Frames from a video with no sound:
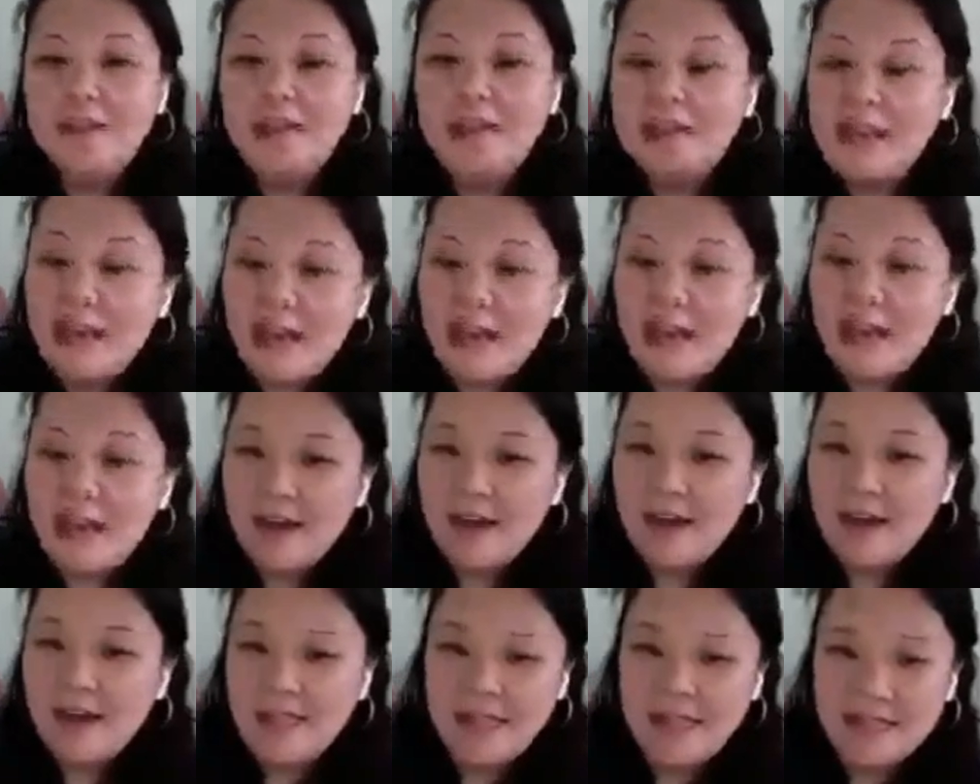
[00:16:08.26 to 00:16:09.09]
and you
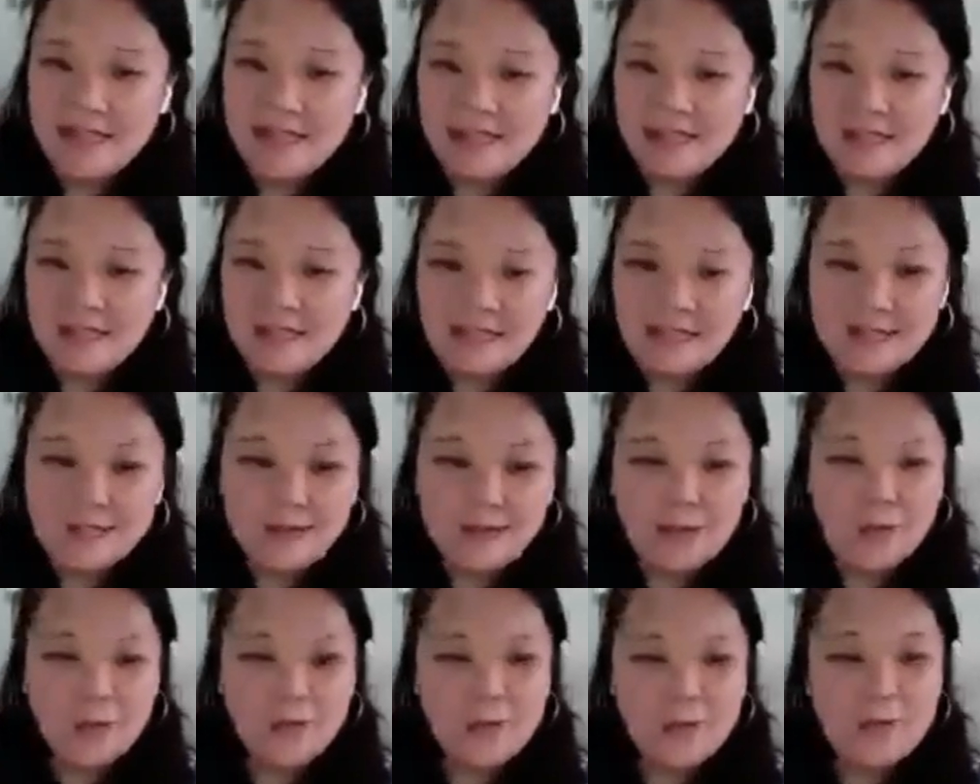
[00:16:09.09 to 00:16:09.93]
rarely have
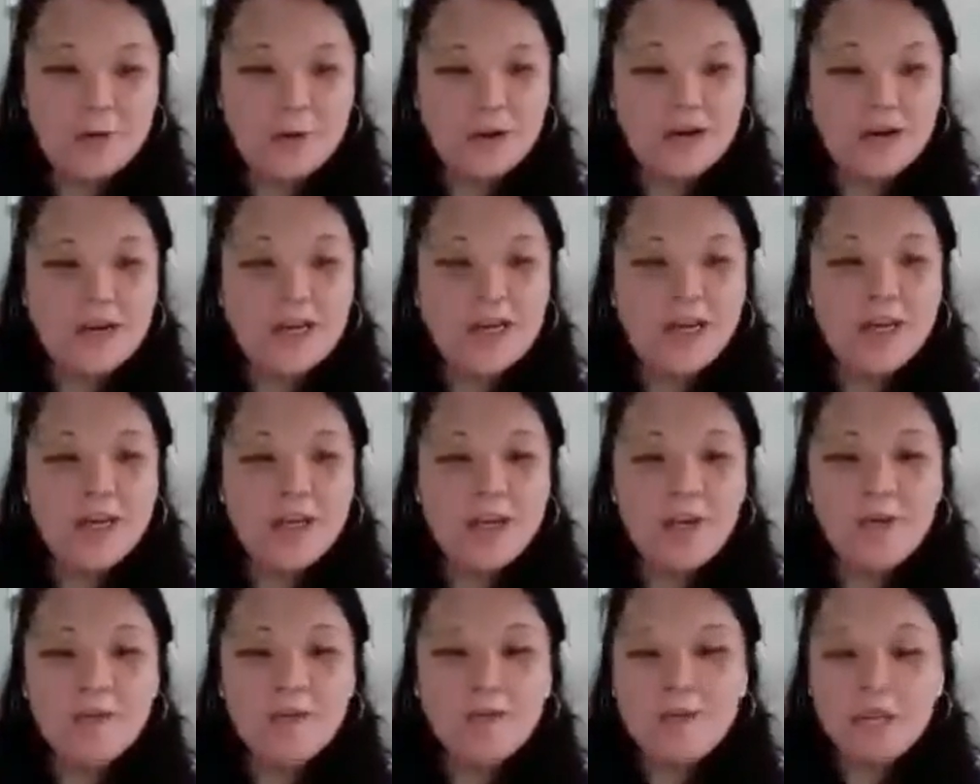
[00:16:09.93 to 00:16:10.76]
these insights,
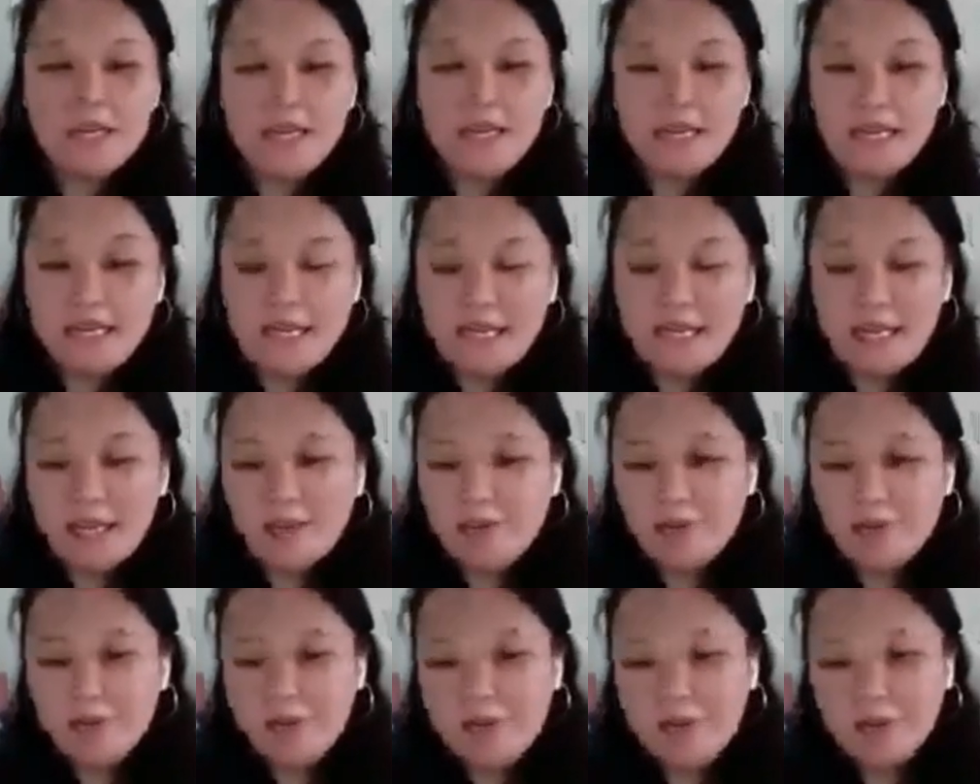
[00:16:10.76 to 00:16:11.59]
or
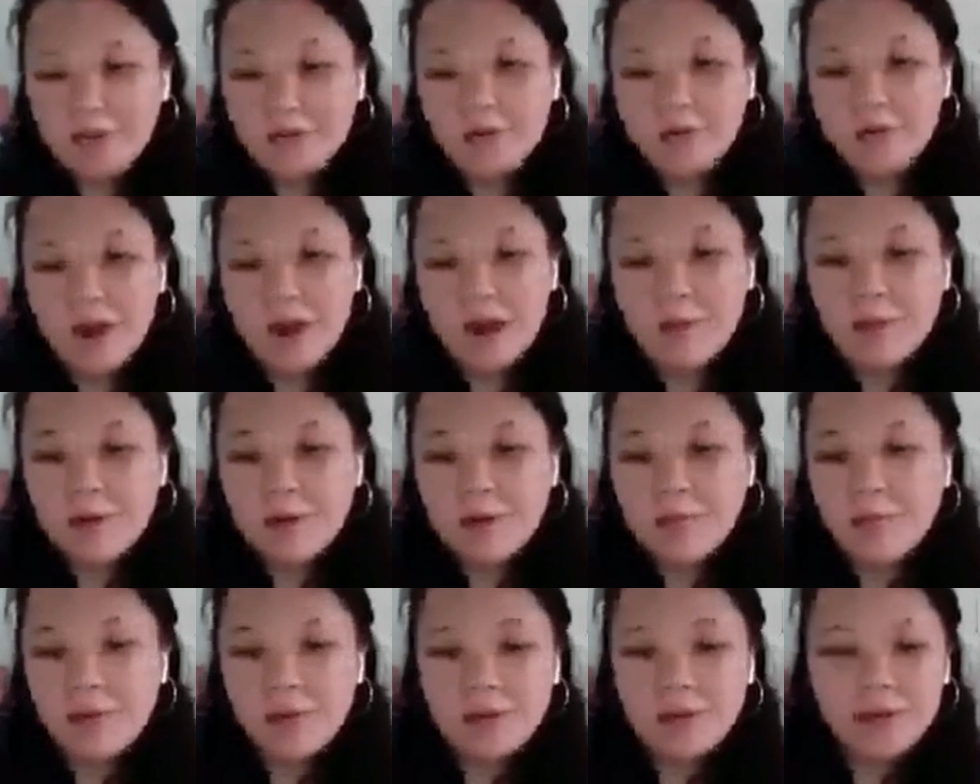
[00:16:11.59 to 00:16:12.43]
you're reading
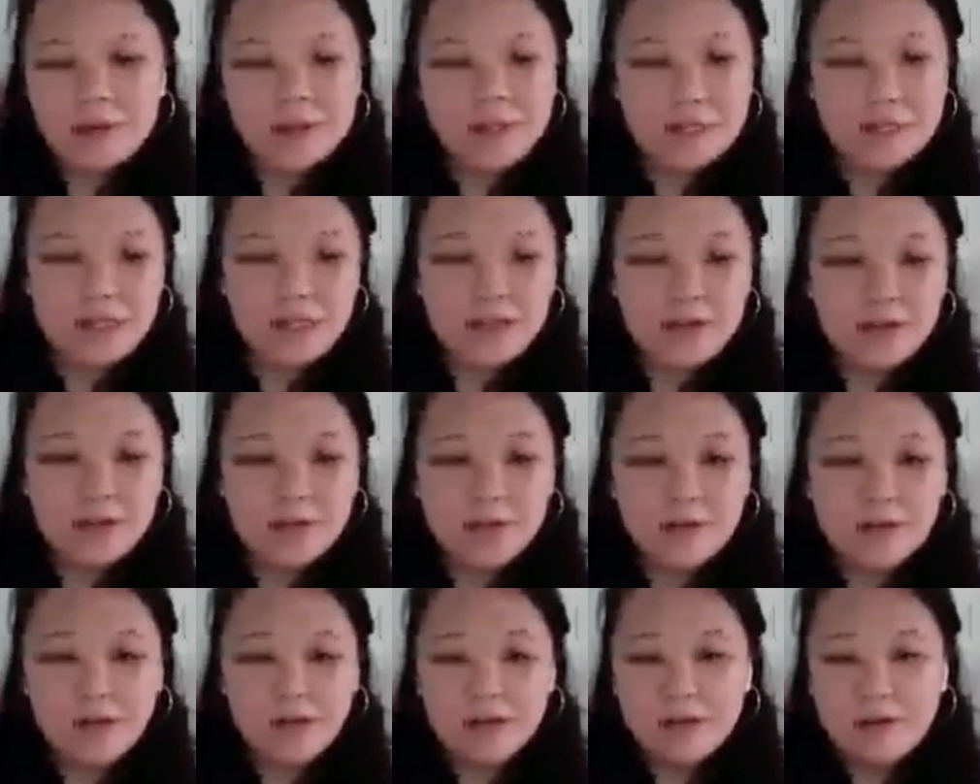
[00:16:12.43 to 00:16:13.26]
and doing your grammar
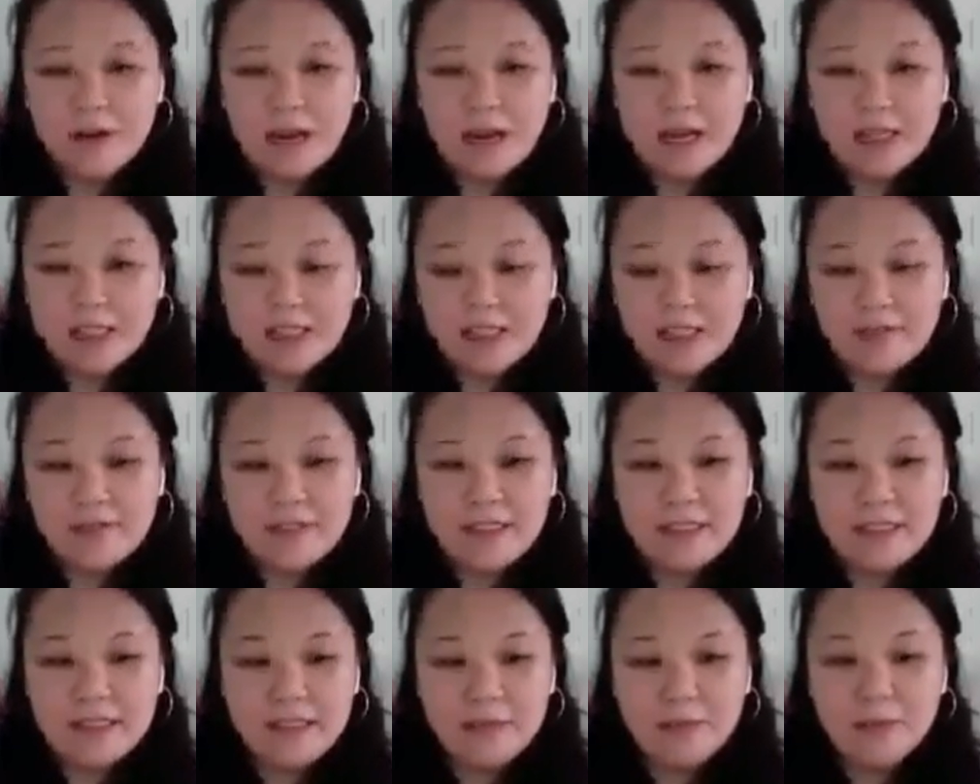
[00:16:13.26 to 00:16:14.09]
books and
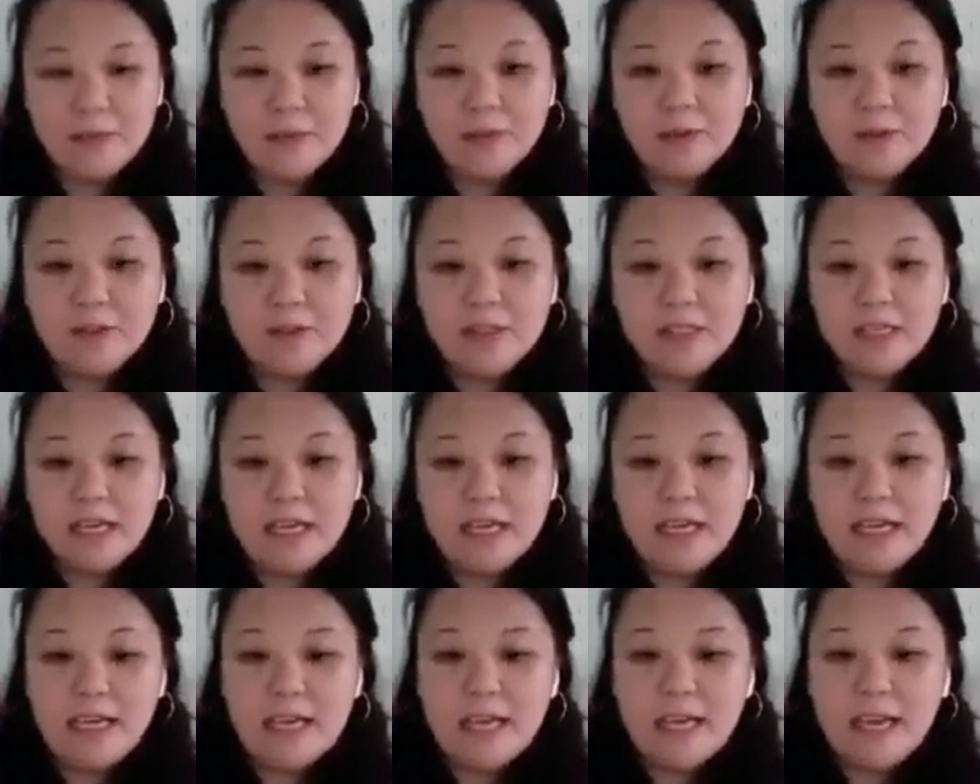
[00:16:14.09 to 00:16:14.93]
your
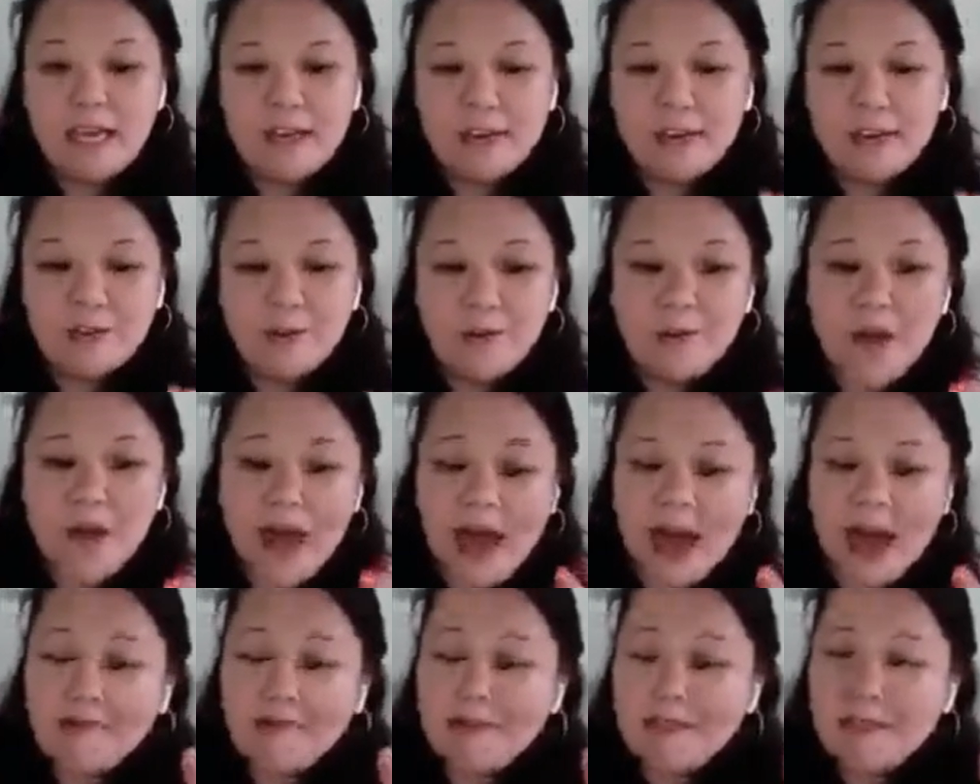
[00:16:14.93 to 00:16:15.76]
activities in books,
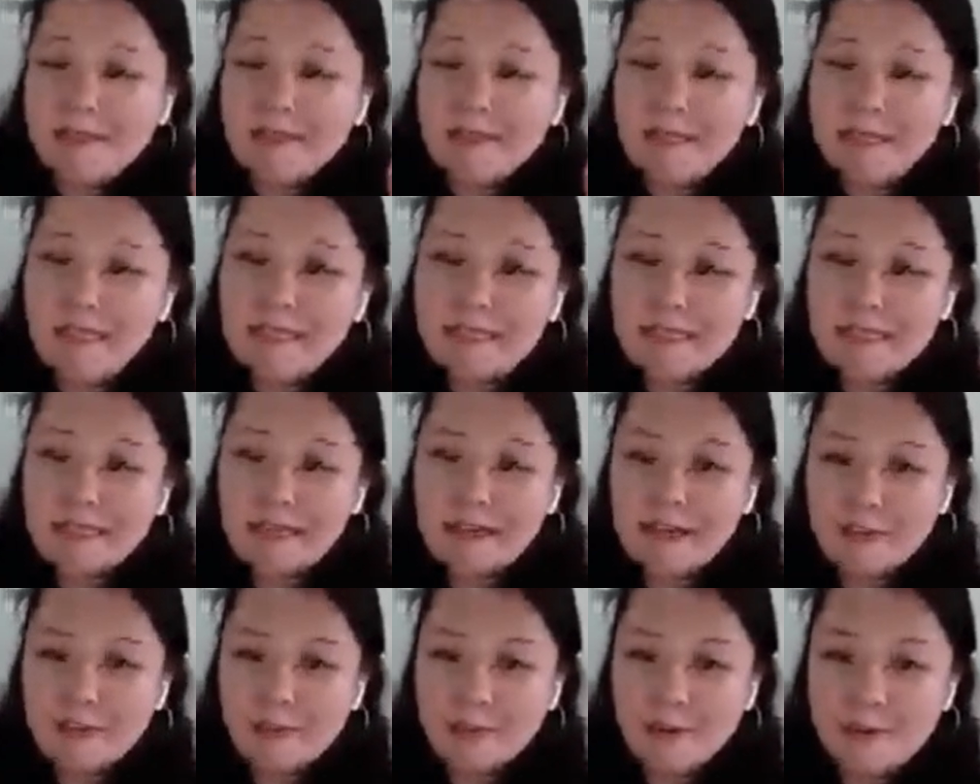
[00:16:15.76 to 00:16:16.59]
and you don't
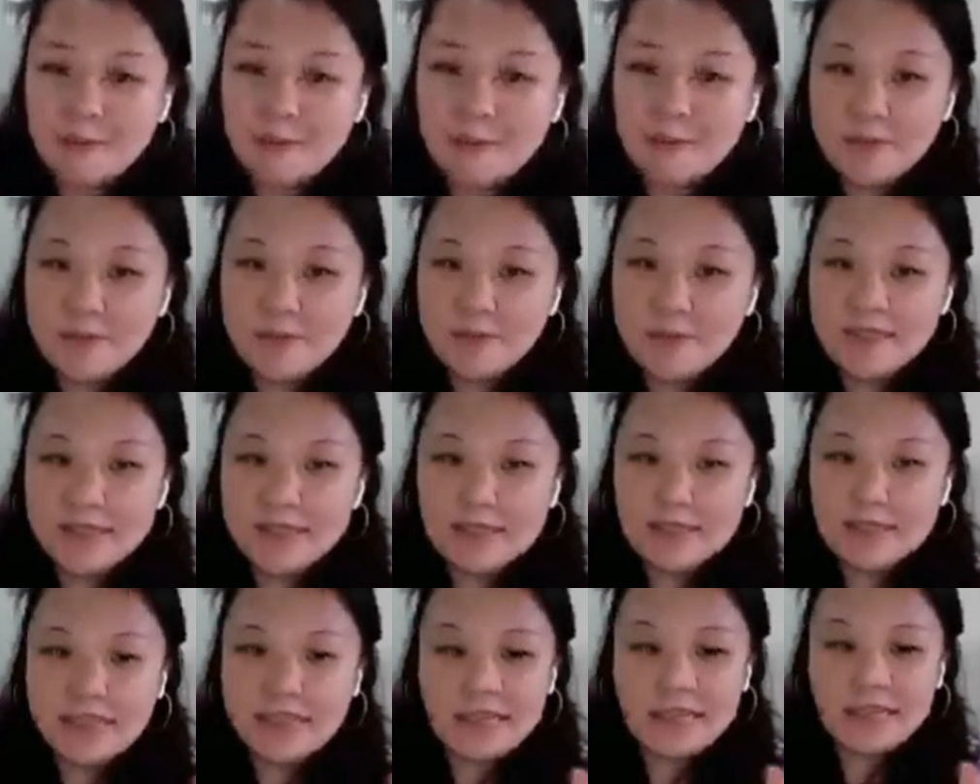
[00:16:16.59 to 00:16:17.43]
have these
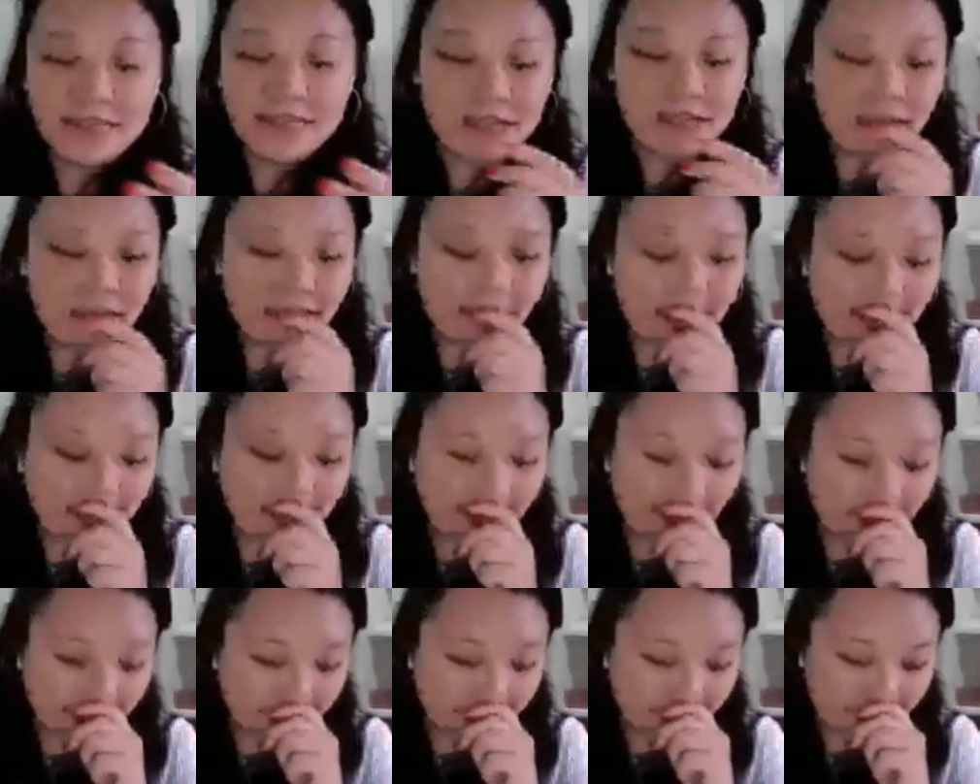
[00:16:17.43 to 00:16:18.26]
insight
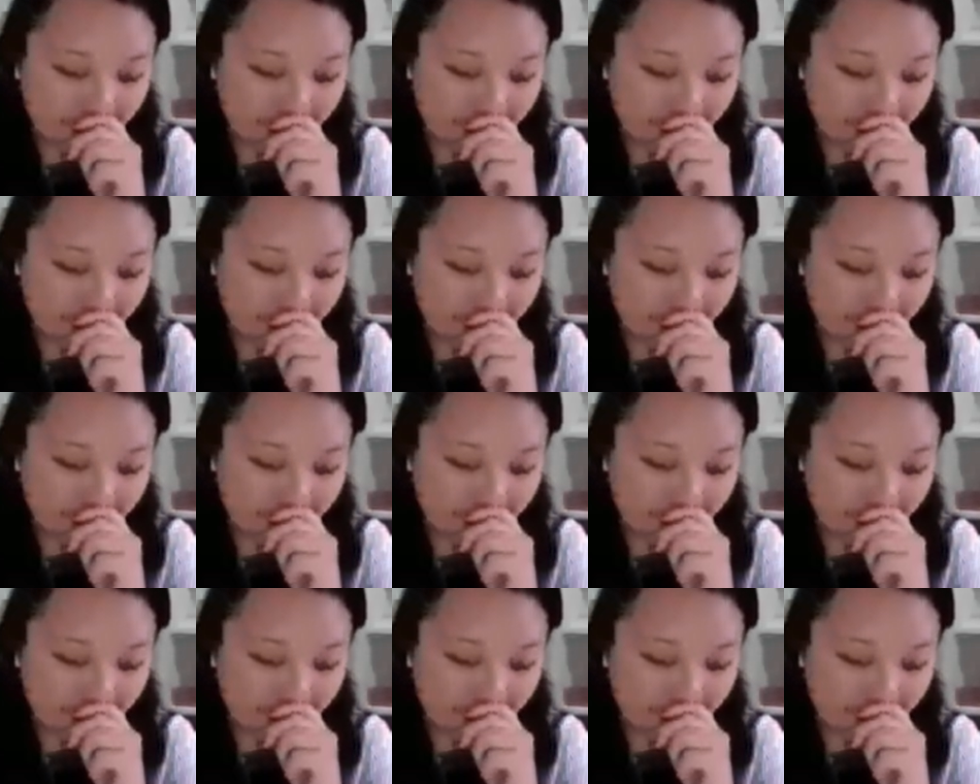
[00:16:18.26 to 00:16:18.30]
moments,